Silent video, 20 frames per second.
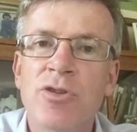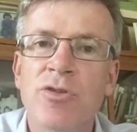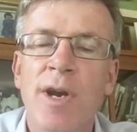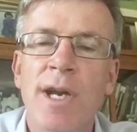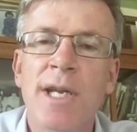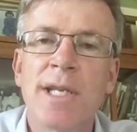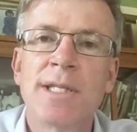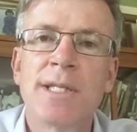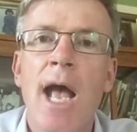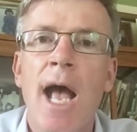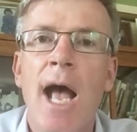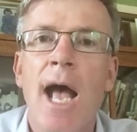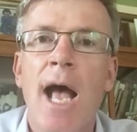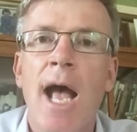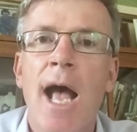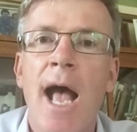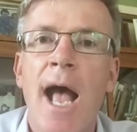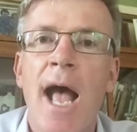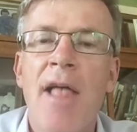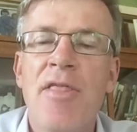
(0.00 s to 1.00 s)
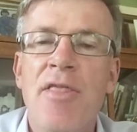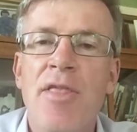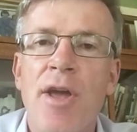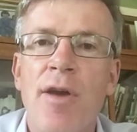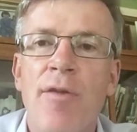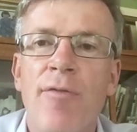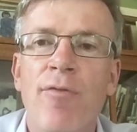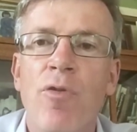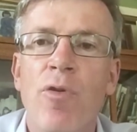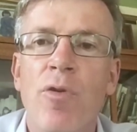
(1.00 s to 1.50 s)
rates, and
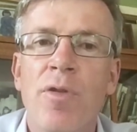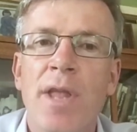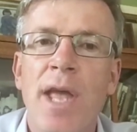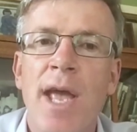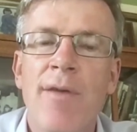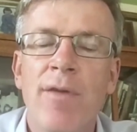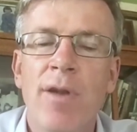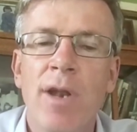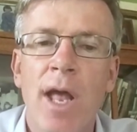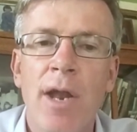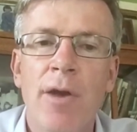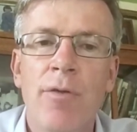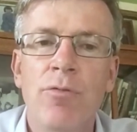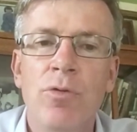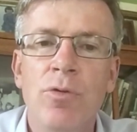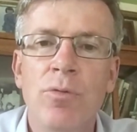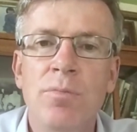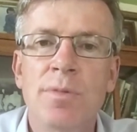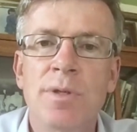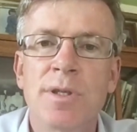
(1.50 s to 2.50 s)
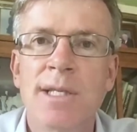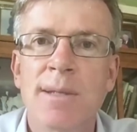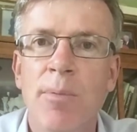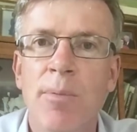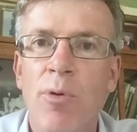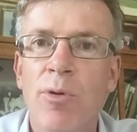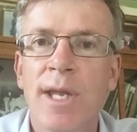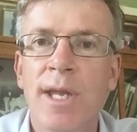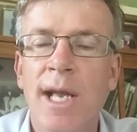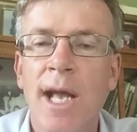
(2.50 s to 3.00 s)
therefore they have a lot of room to
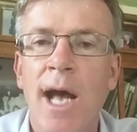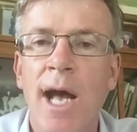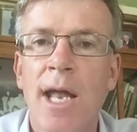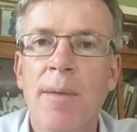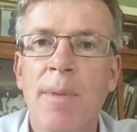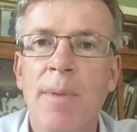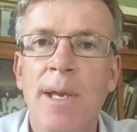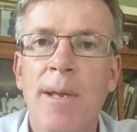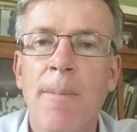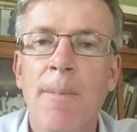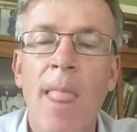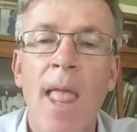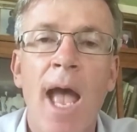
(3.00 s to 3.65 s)
support the economy.